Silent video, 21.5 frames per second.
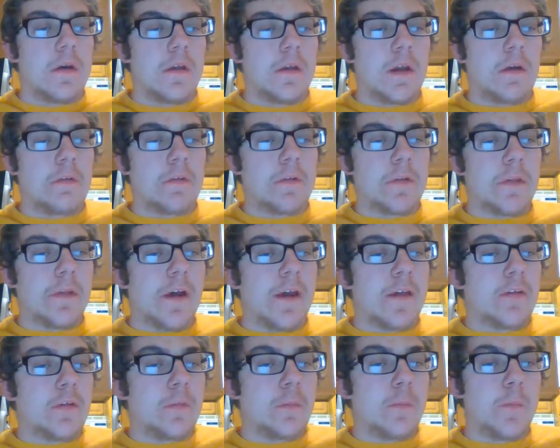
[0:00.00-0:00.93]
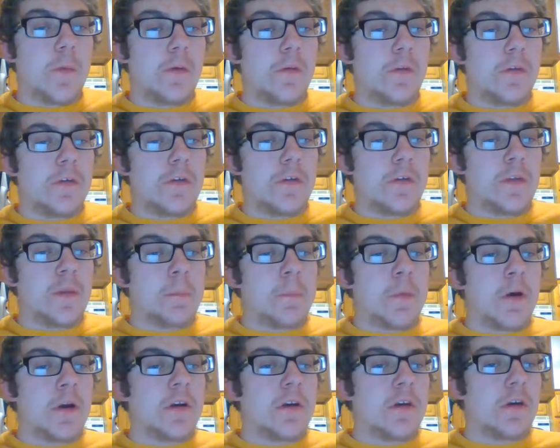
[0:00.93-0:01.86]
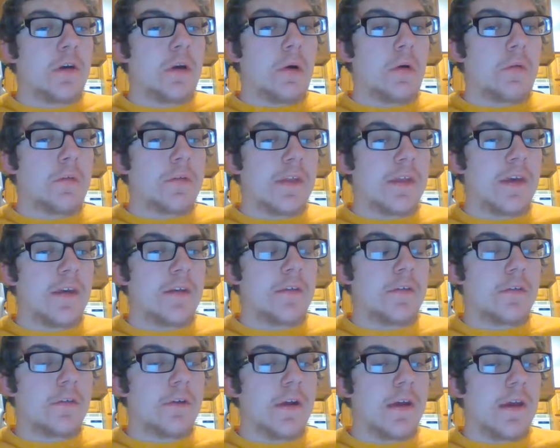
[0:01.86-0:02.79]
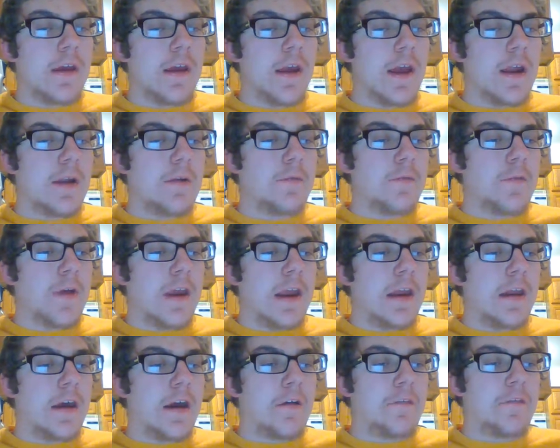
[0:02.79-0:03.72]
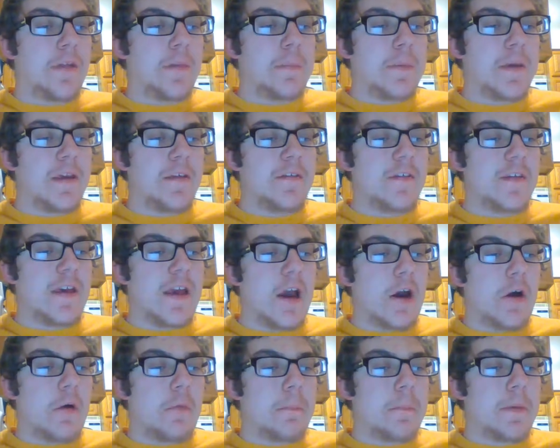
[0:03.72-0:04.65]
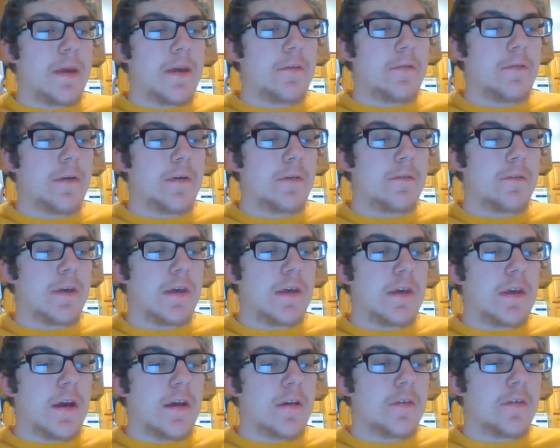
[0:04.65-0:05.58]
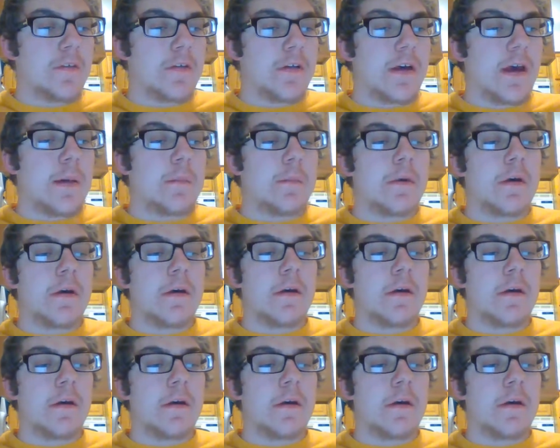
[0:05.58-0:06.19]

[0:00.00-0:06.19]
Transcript: Nevertheless, we will use the book to go over the history and fate of the PZL P.50 Jastrzab.